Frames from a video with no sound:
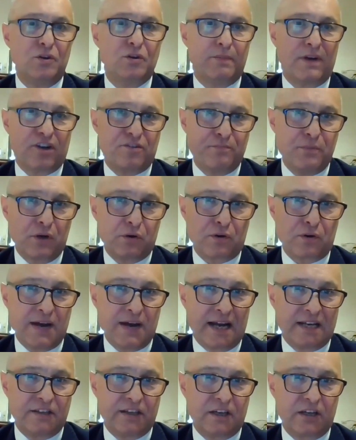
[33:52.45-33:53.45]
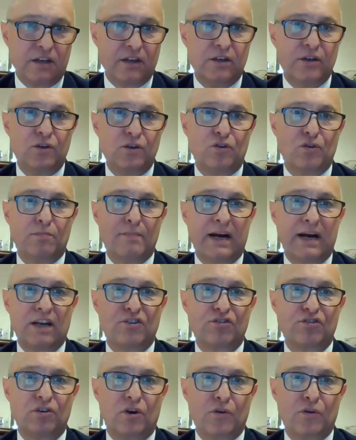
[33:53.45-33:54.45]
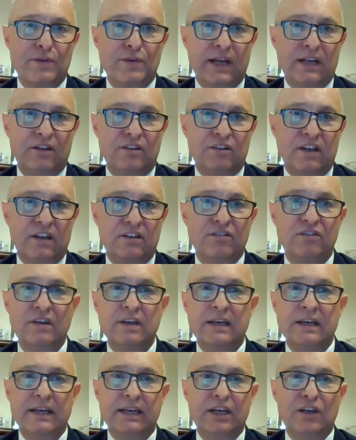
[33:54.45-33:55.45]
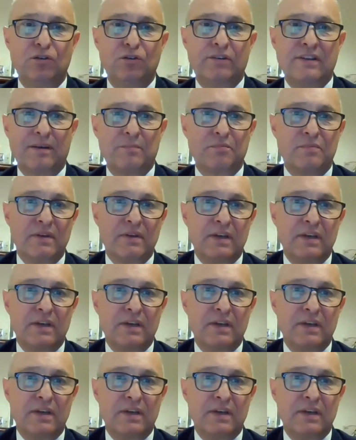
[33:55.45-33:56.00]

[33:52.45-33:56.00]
too much bureaucratic, too much oriented into